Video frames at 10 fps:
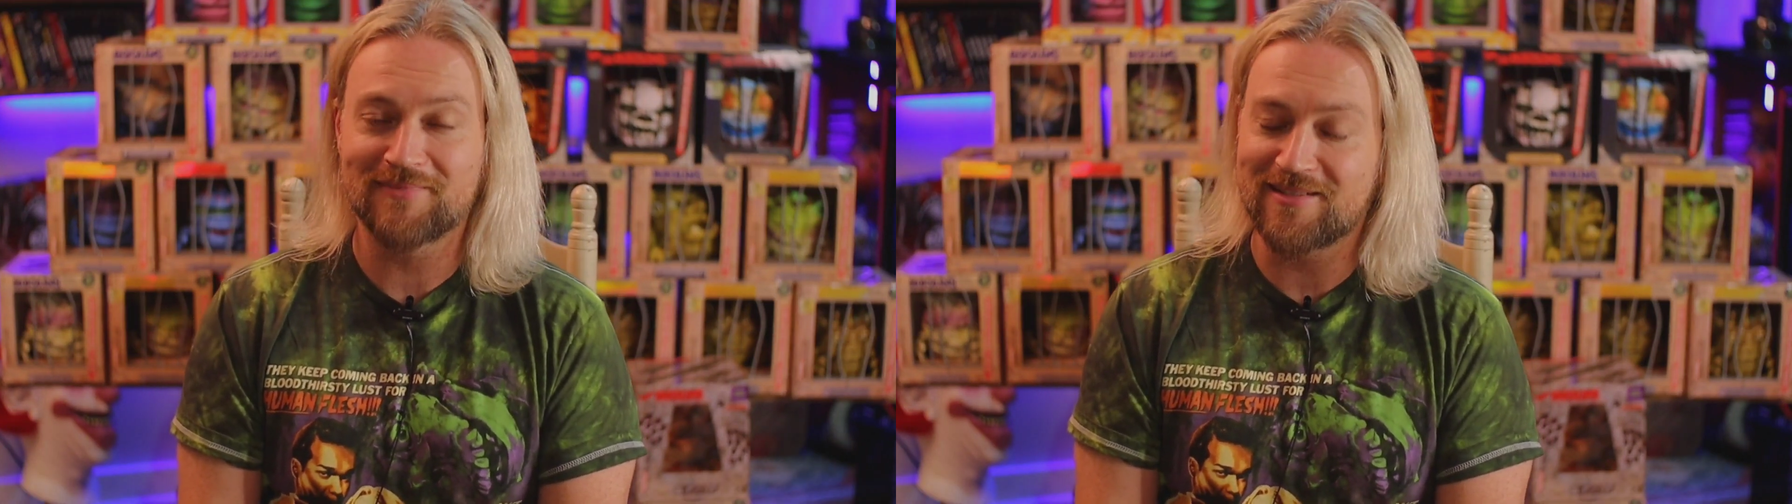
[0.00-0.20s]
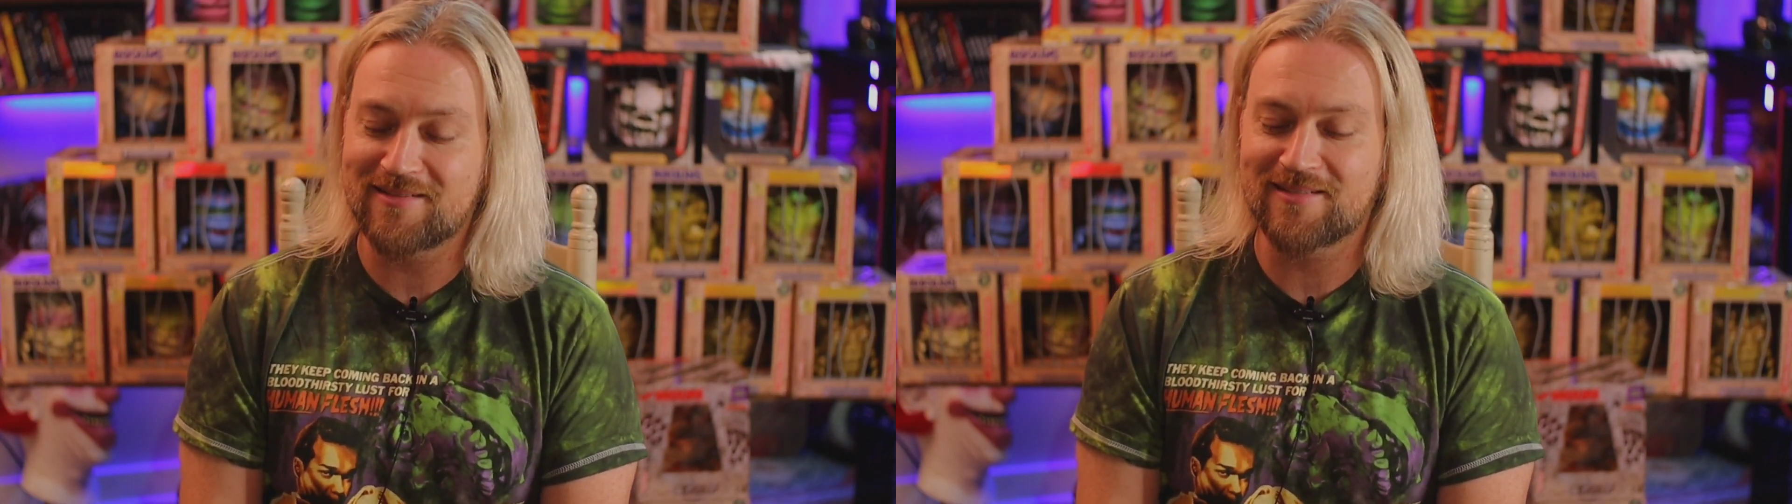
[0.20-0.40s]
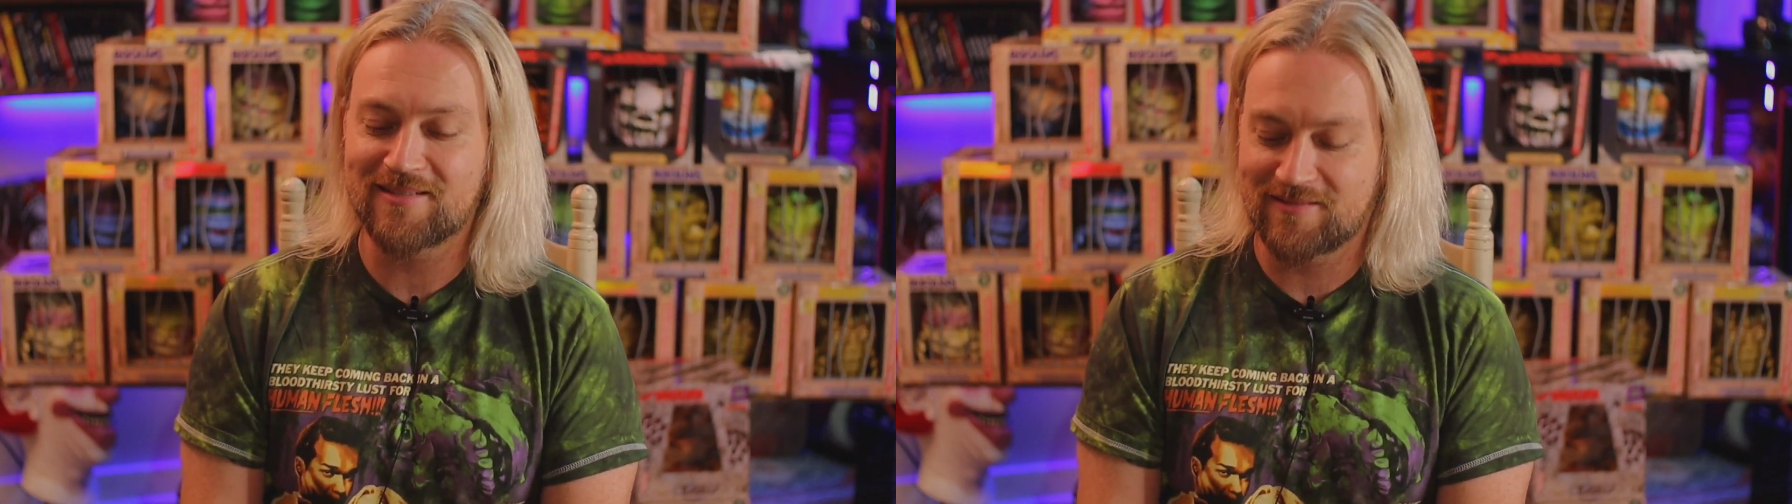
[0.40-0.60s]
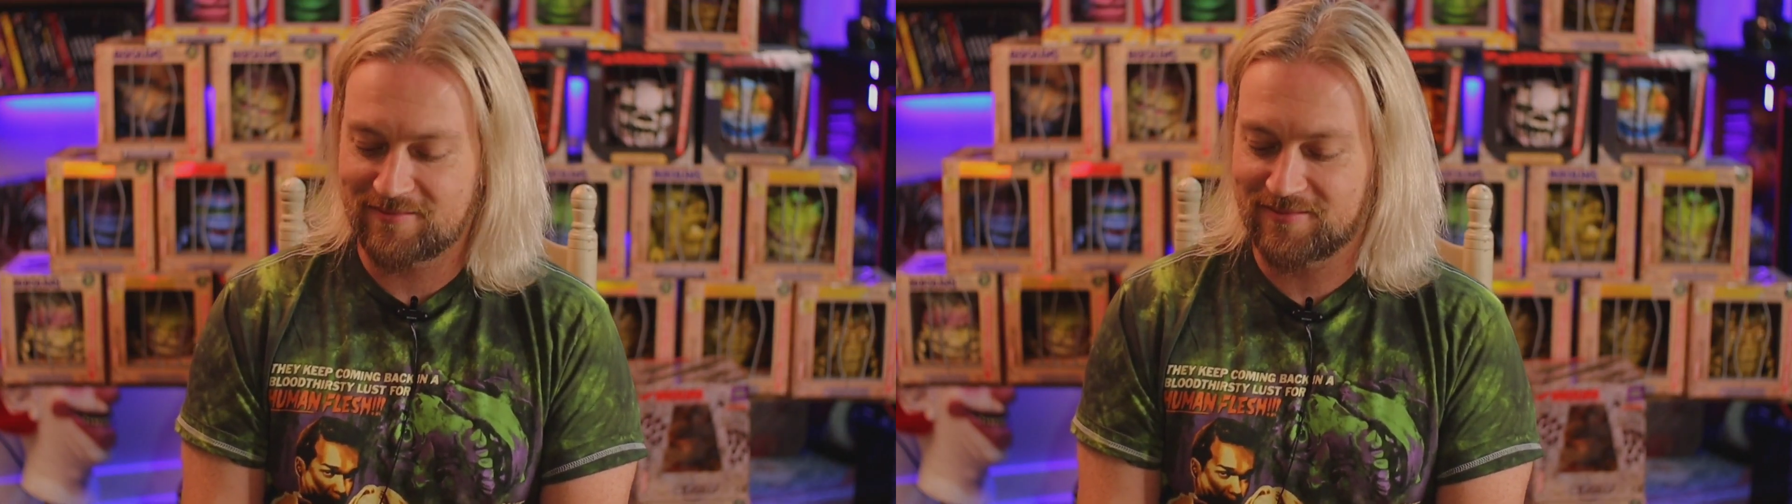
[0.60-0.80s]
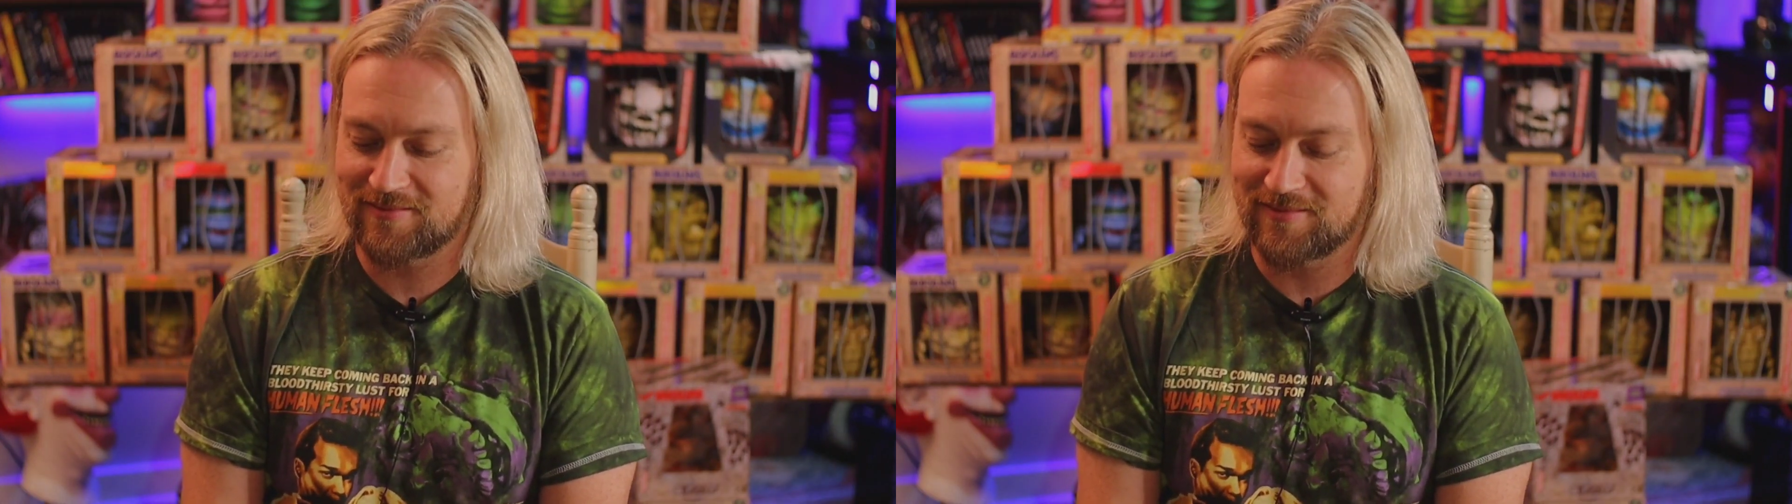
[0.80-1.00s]
It's,
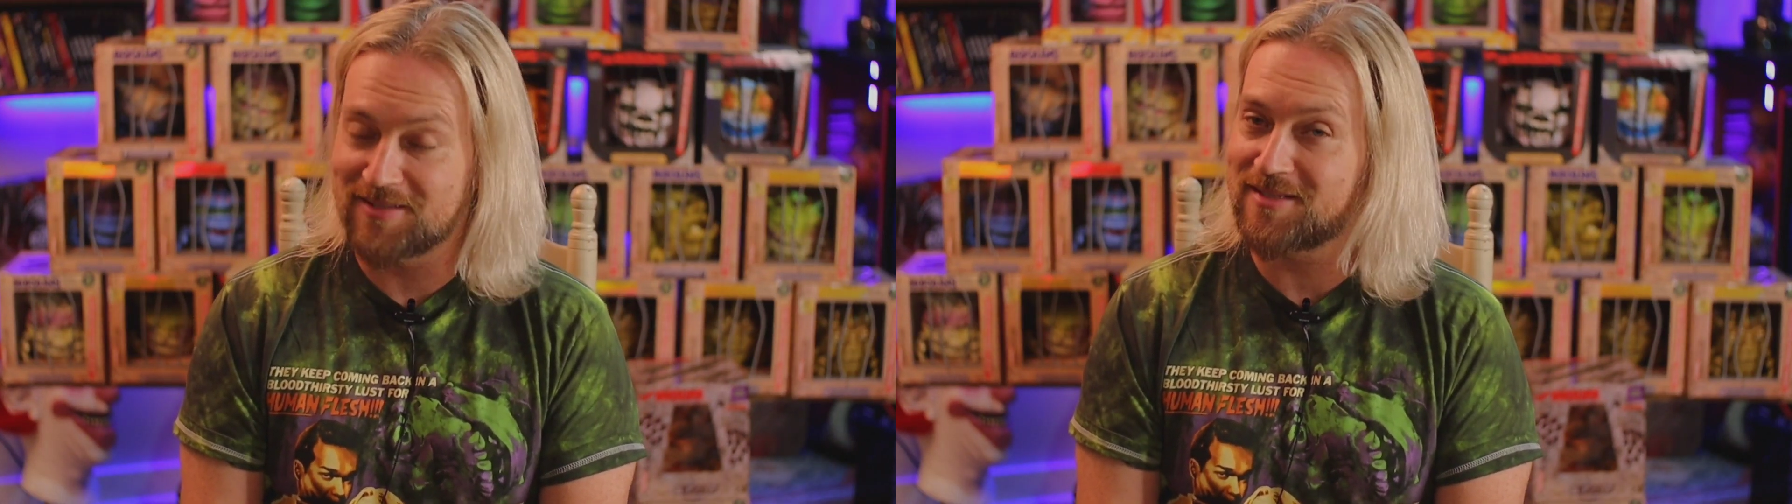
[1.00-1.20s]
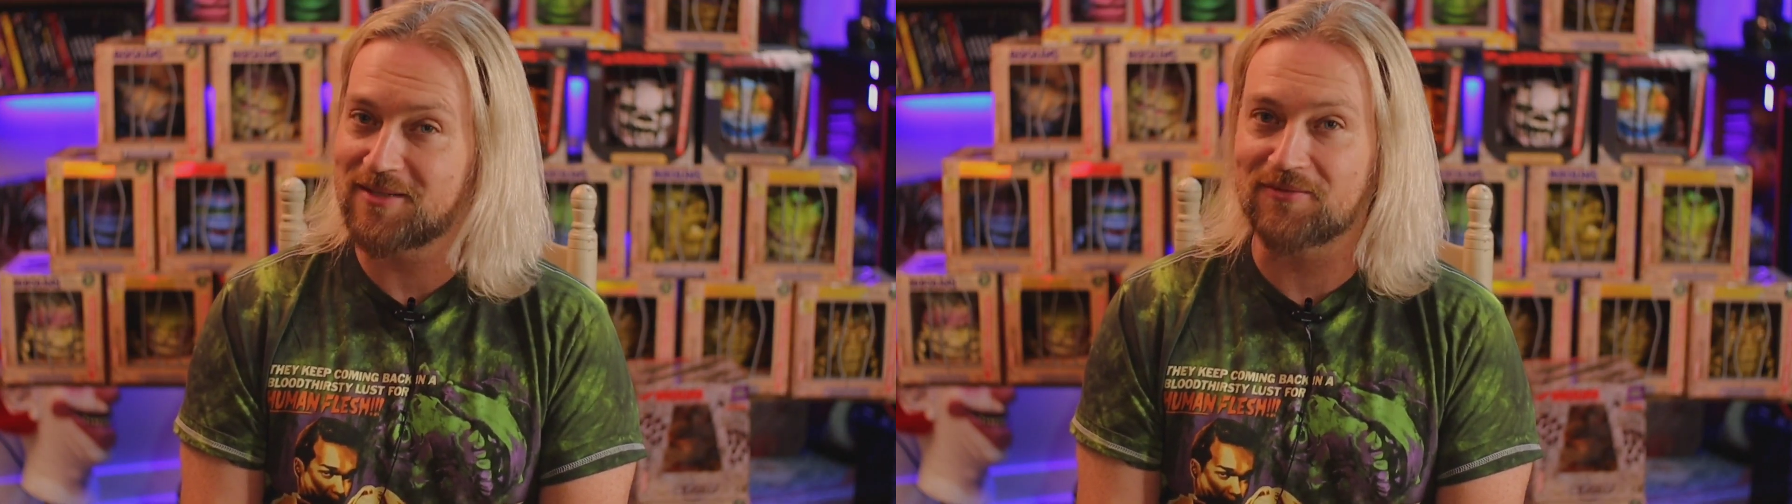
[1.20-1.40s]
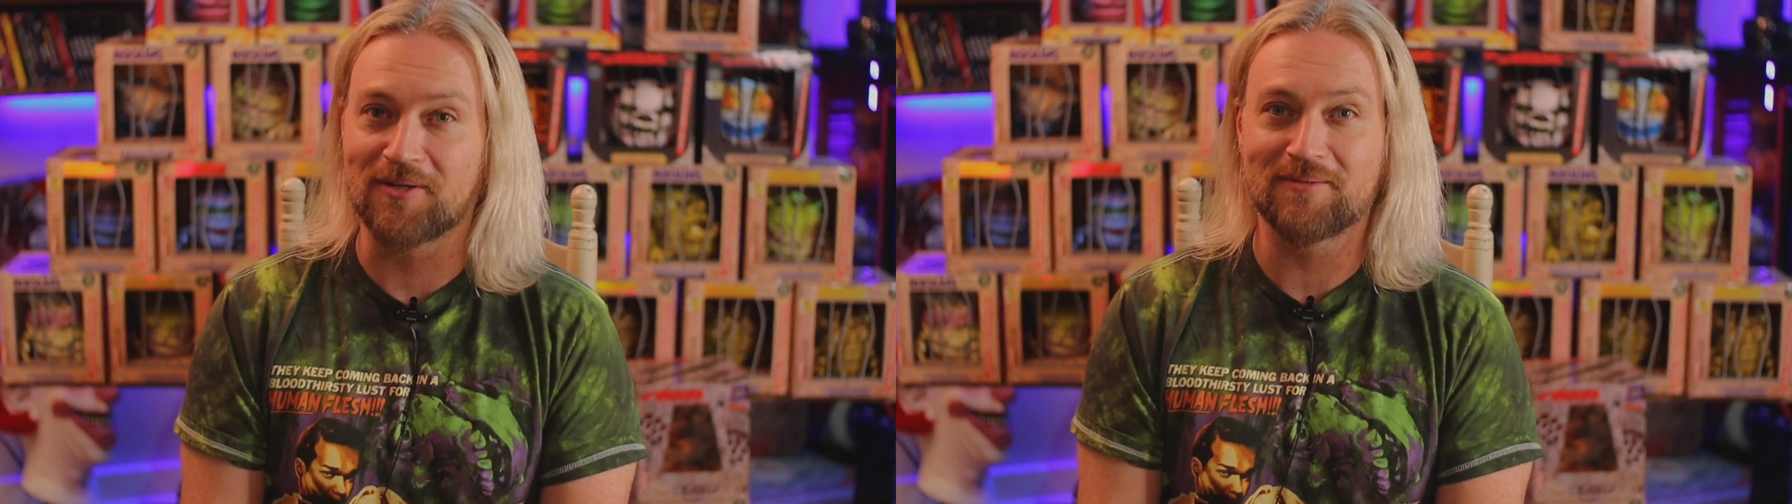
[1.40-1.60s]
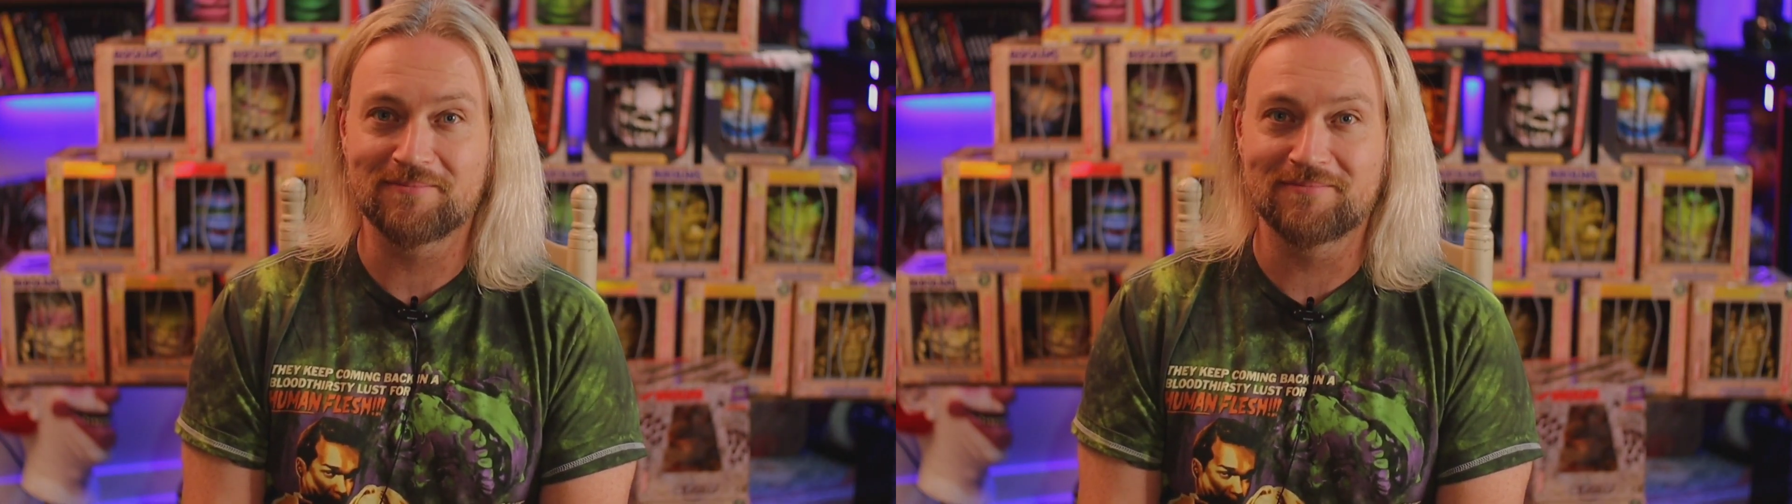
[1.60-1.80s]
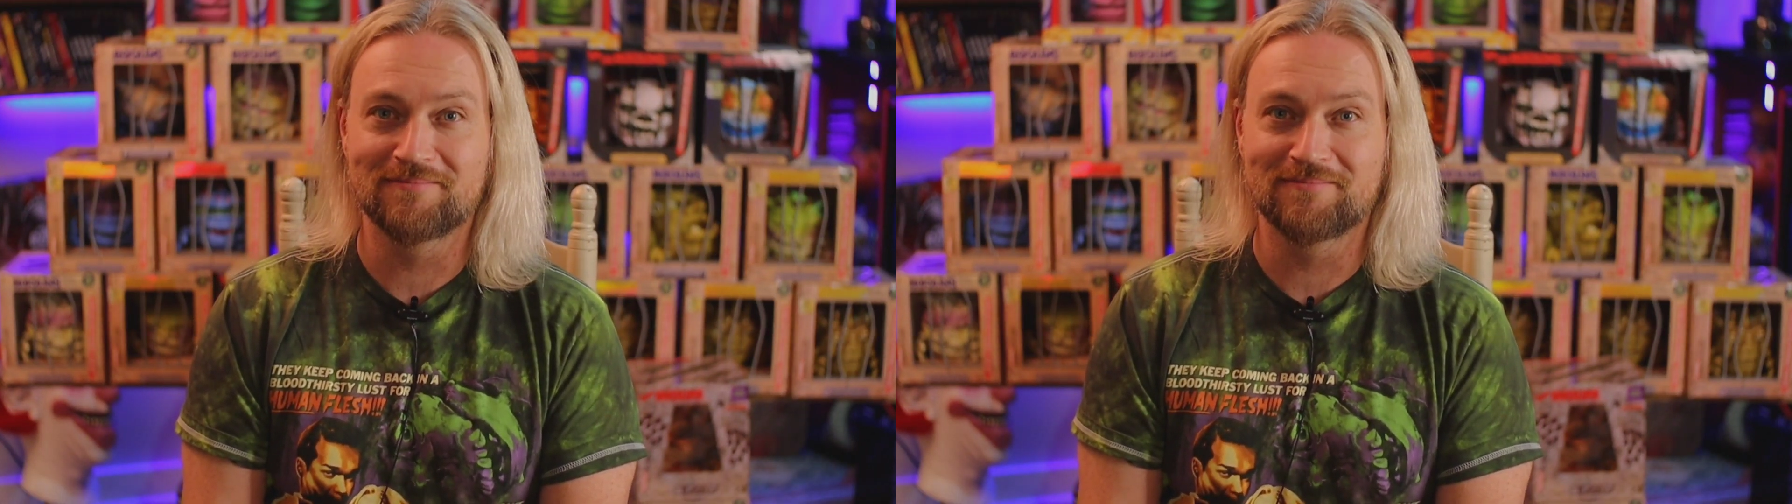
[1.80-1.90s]
it's different.